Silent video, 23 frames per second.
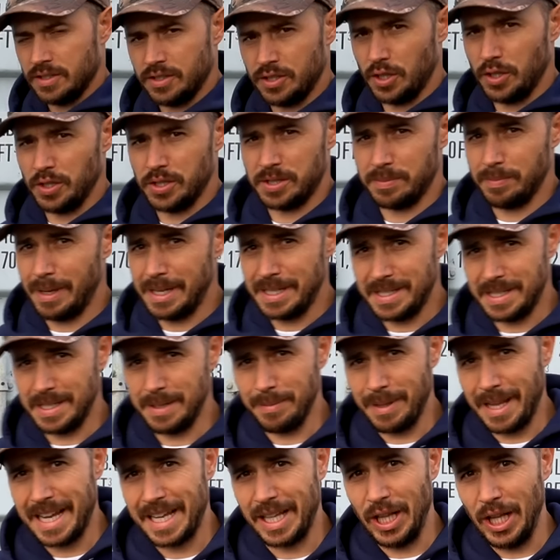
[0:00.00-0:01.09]
So this may seem
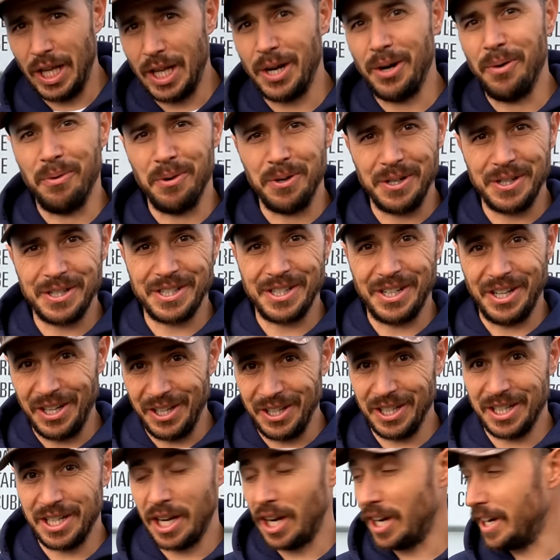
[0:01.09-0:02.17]
like a lot of work to
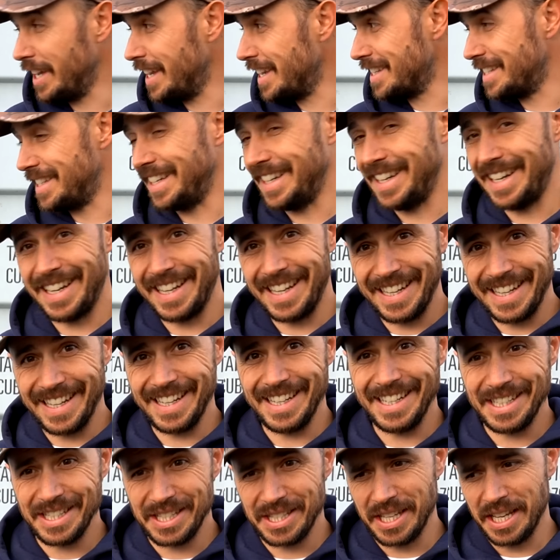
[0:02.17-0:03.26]
haul a Conex, and it
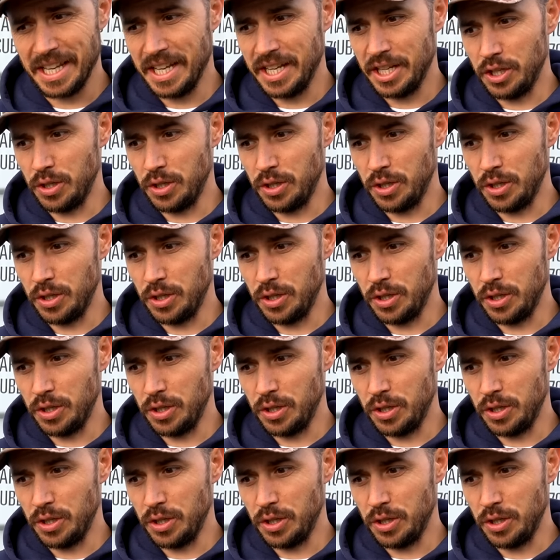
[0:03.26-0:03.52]
is.